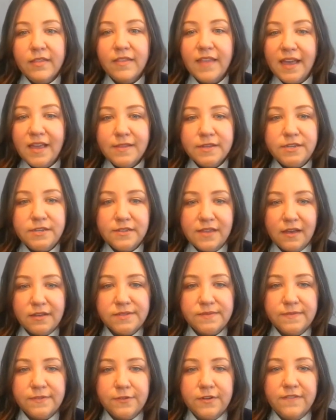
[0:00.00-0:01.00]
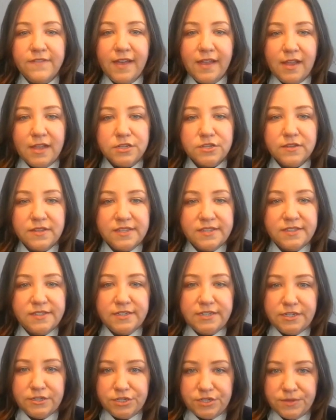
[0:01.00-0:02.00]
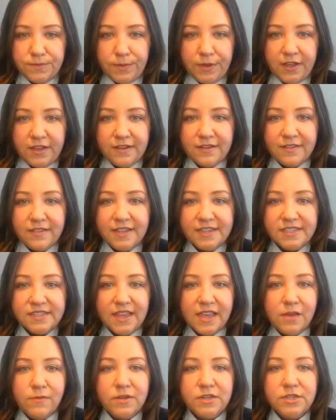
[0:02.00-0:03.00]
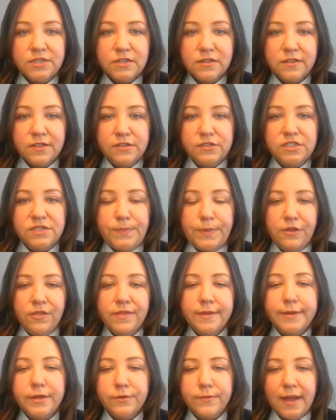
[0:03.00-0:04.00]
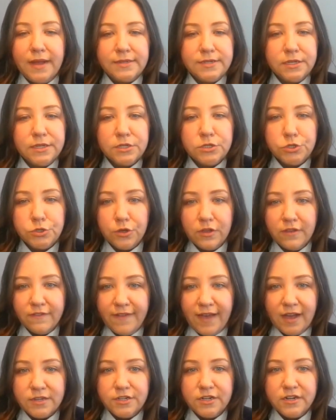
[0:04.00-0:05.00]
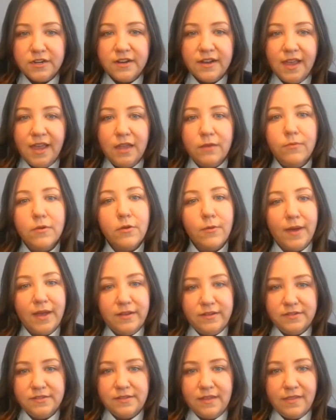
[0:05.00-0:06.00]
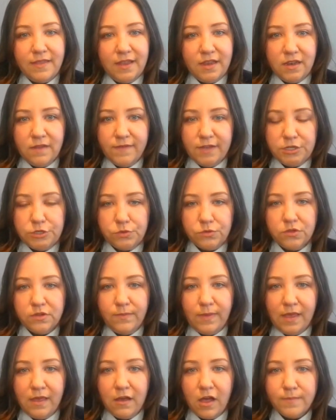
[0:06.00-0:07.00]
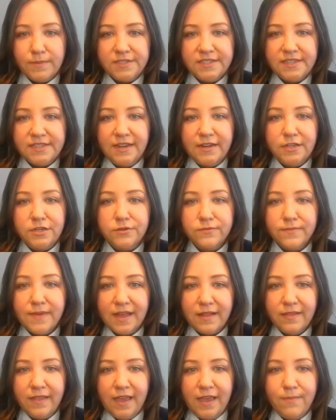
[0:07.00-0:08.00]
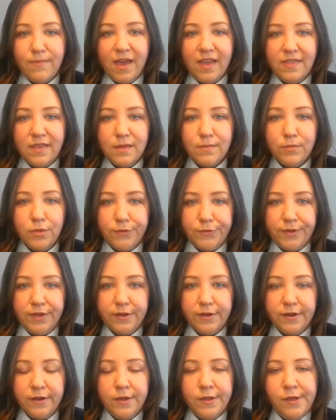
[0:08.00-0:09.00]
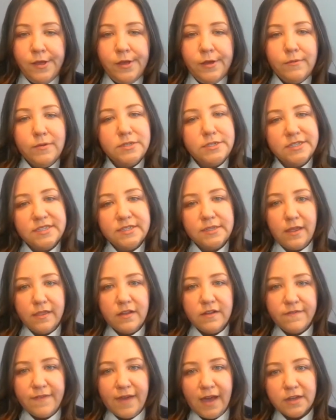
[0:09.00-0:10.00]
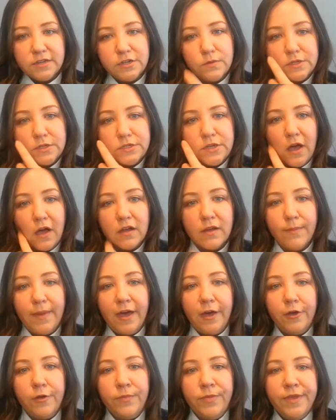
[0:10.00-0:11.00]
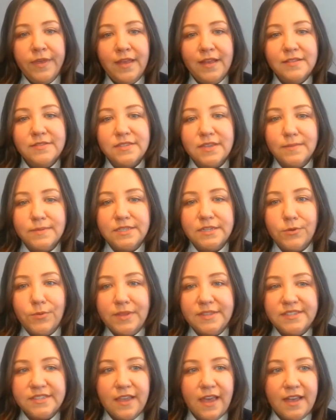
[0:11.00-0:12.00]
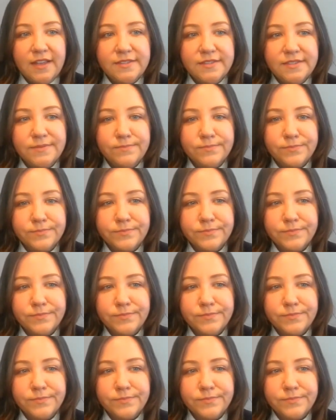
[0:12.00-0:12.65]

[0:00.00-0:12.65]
Like the 2004 Financial Institution Bond, this language includes both the direct and control factor and requires that the individual be compensated directly by the employer, which is another factor we'll talk about in subsequent slides.